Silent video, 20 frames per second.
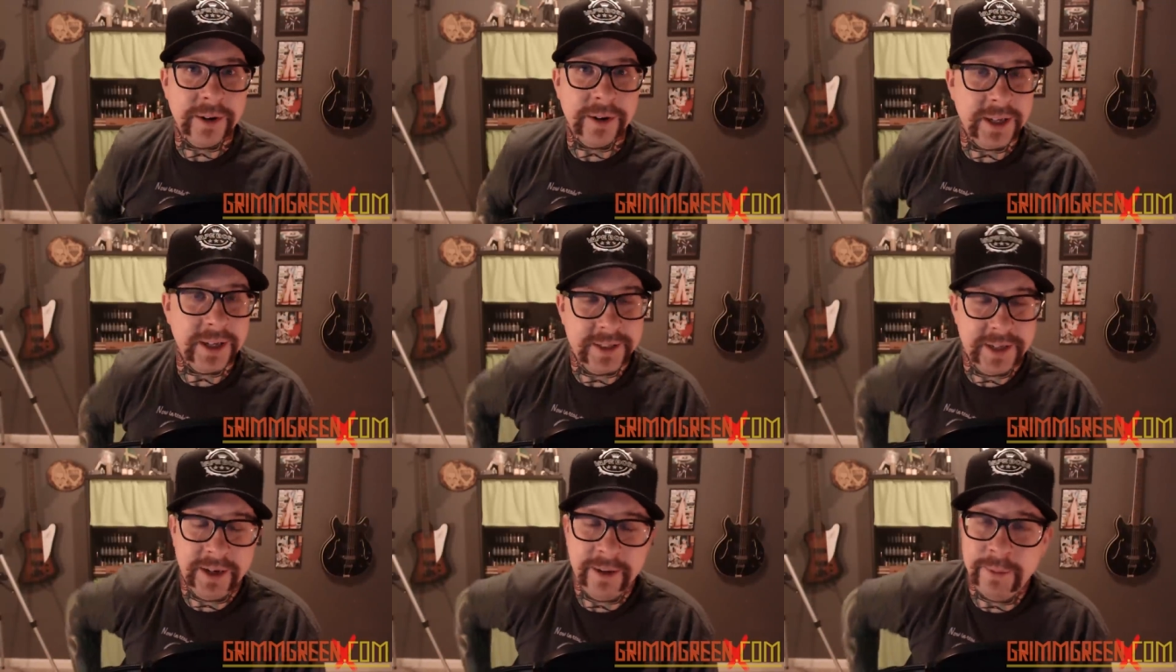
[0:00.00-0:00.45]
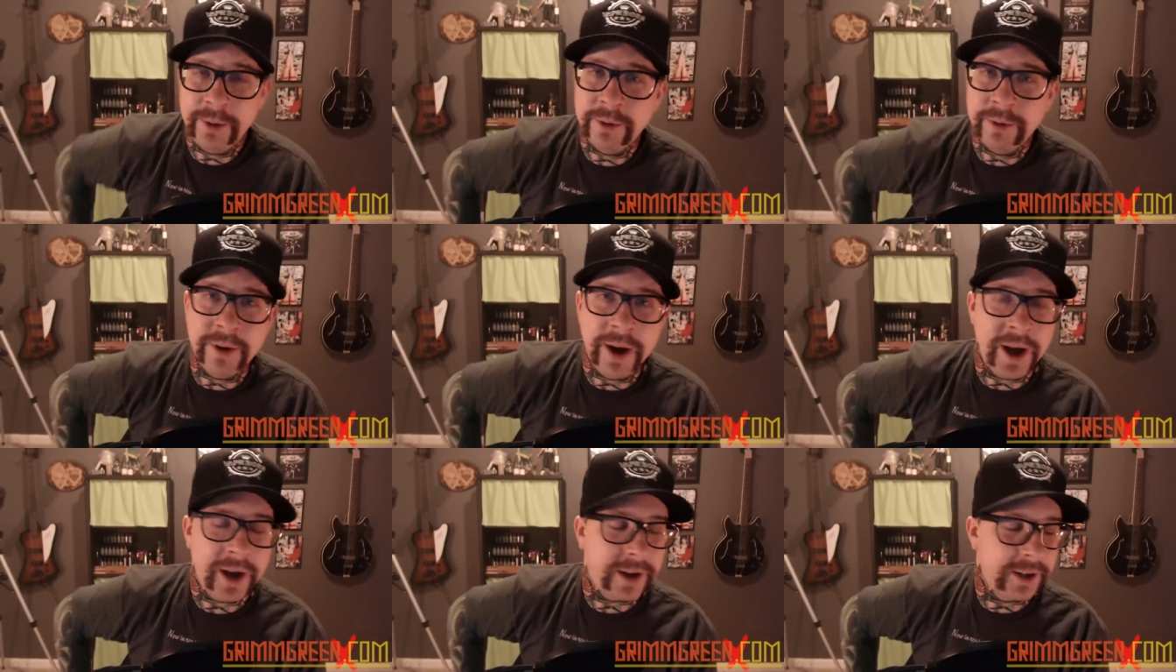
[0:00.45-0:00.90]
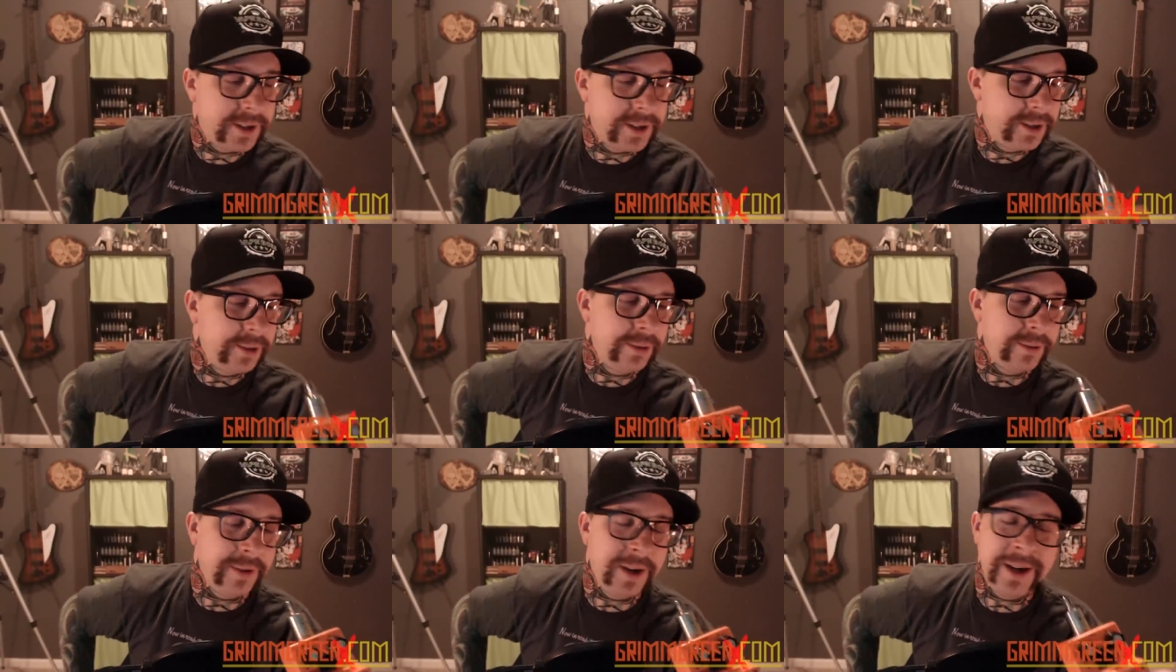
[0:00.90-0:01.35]
They said, I'm going to rock a
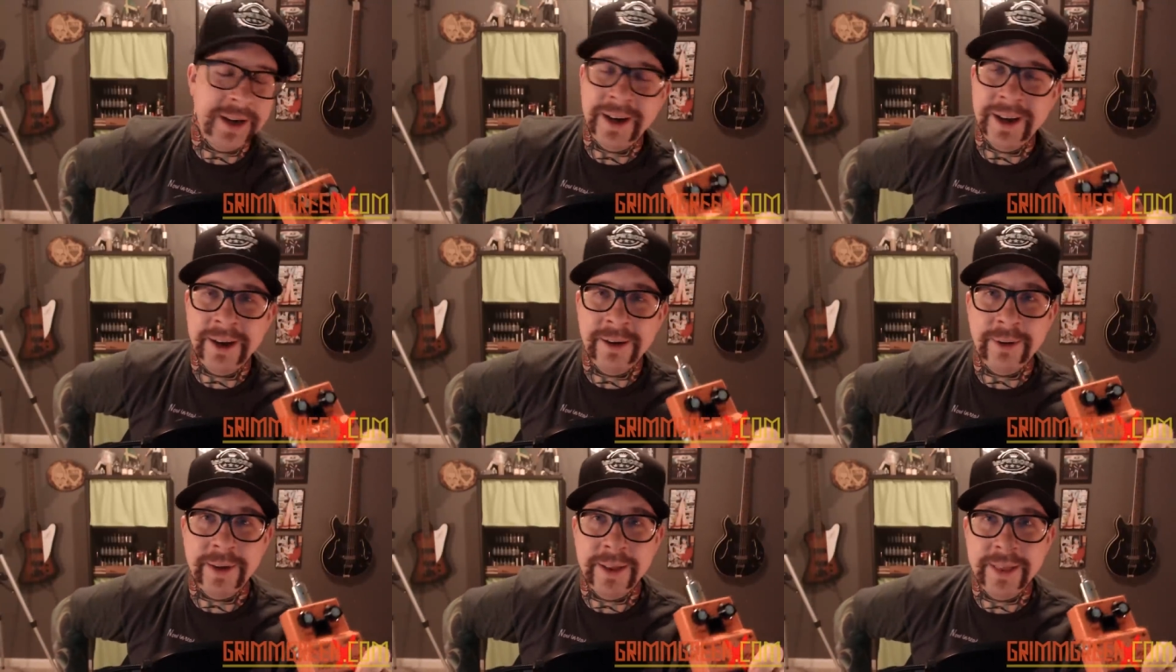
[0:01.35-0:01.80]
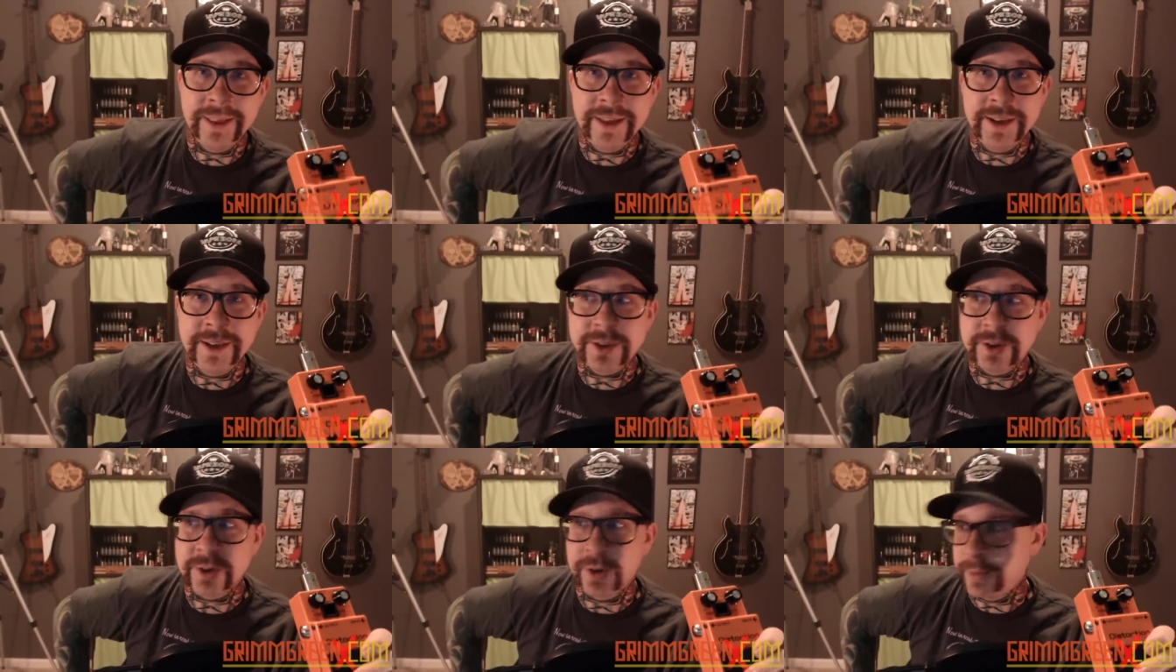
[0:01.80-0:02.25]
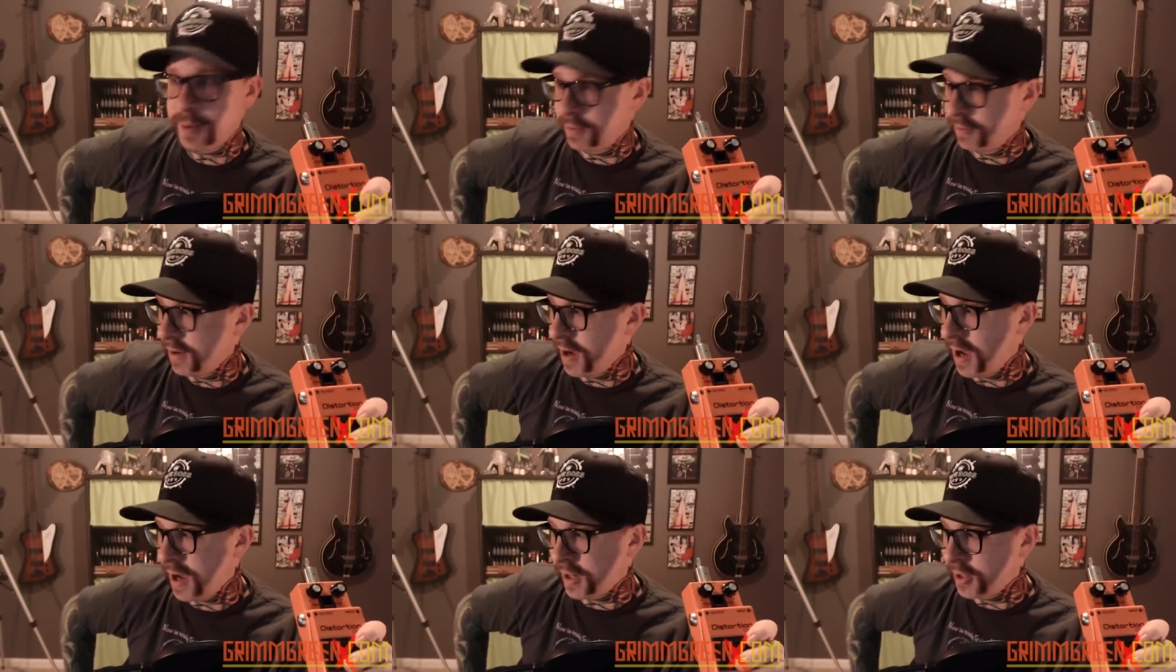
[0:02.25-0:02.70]
toot right now on this, or I'm going to
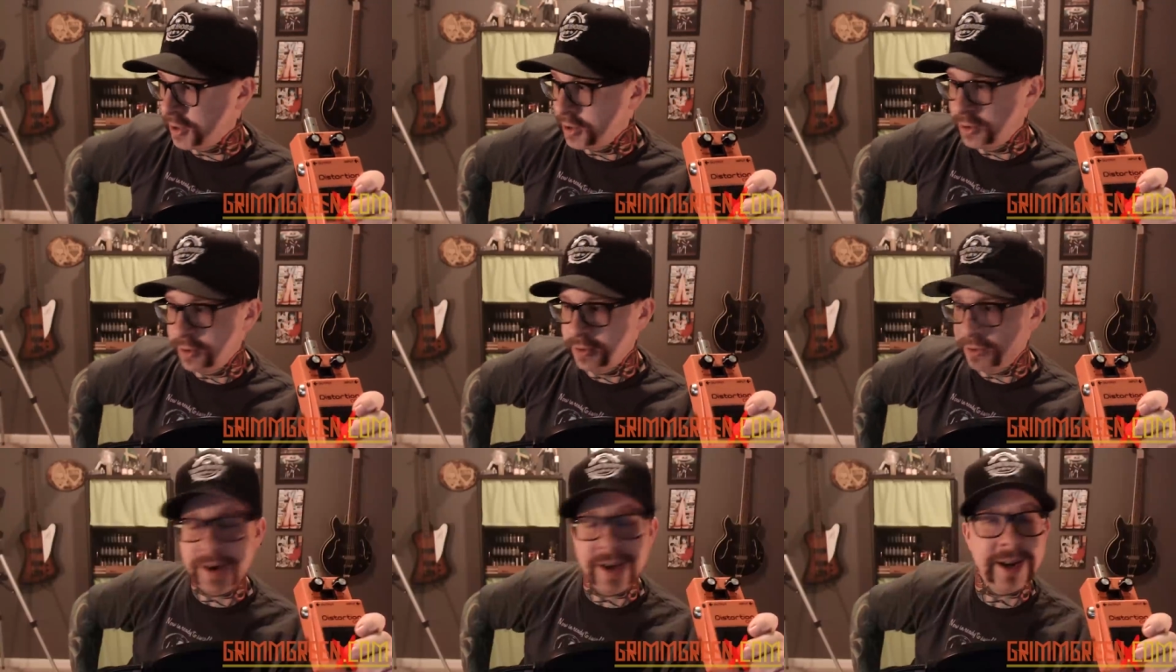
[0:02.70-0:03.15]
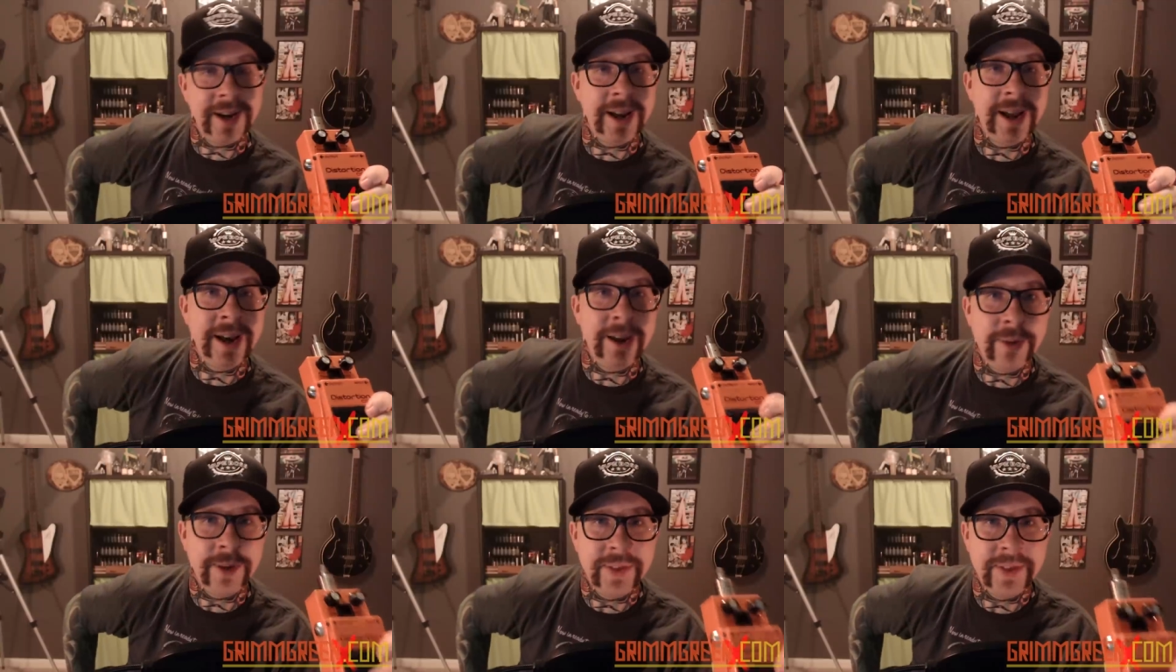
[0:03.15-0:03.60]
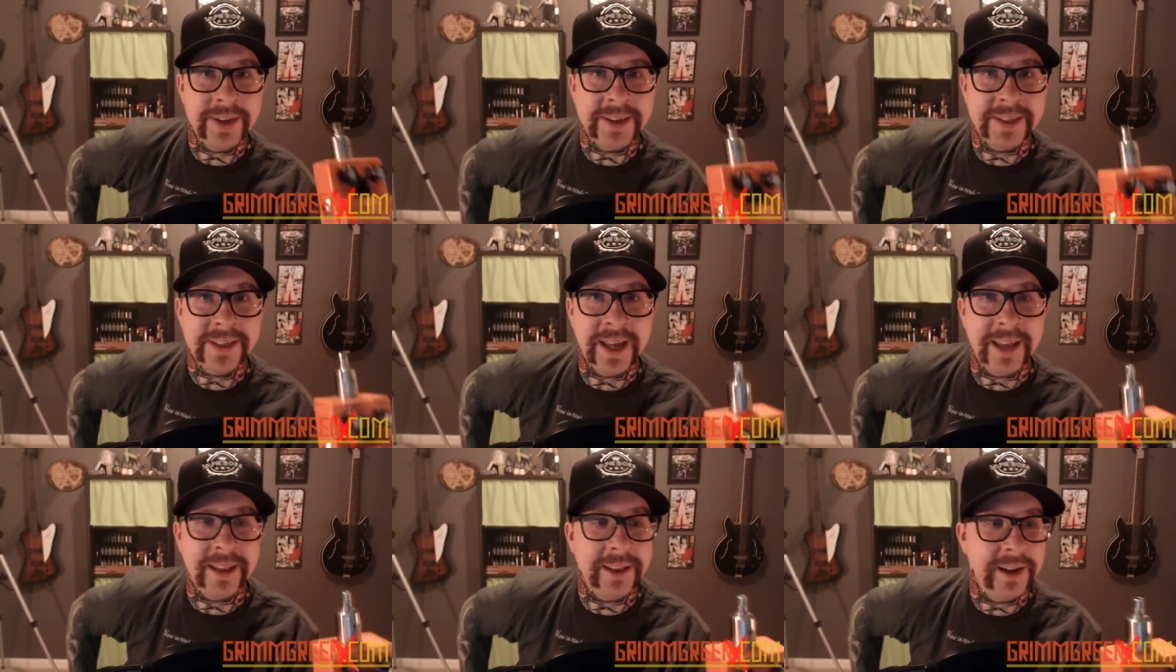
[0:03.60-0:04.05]
rock a toot right now on this,
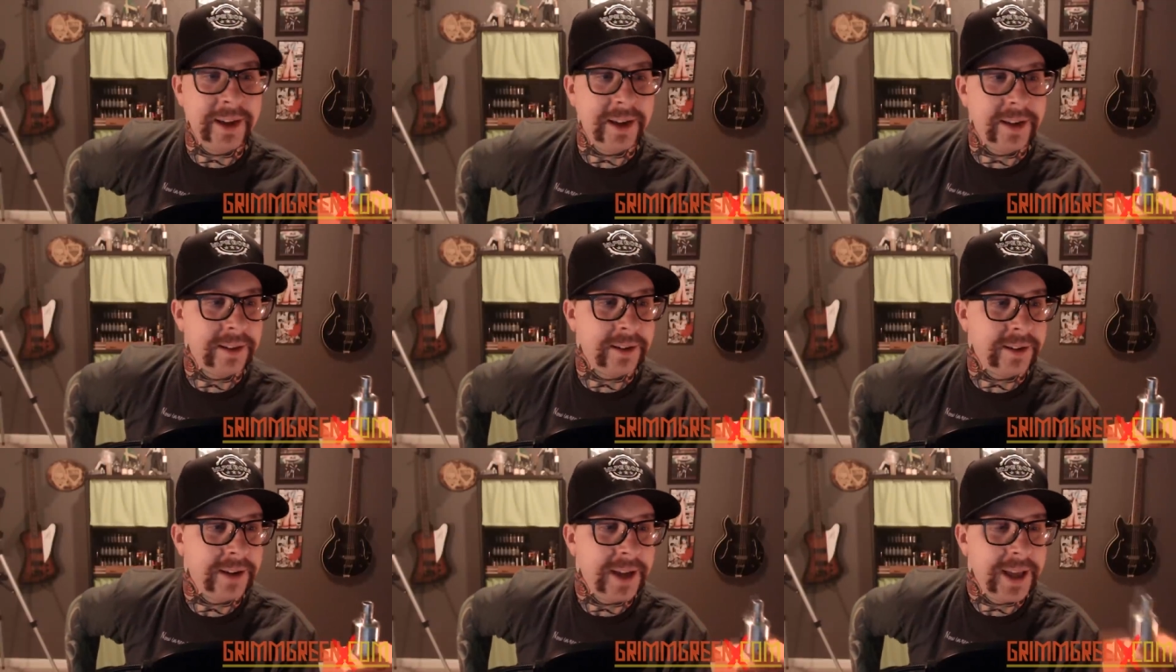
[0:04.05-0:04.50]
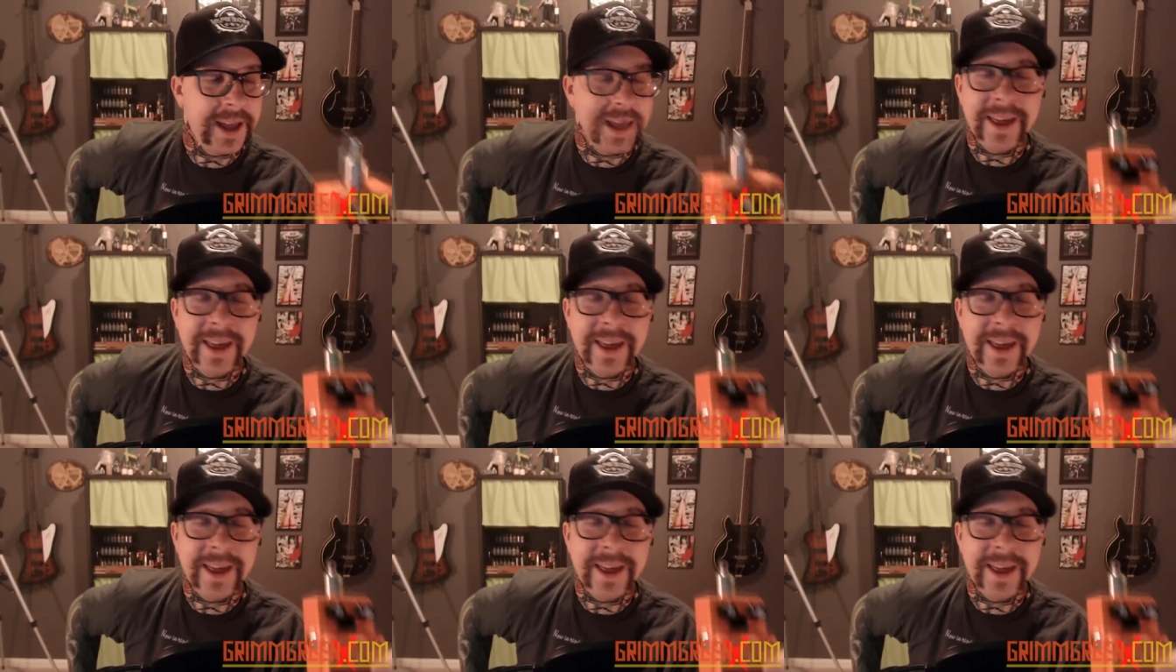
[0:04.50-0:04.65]
that, and the other.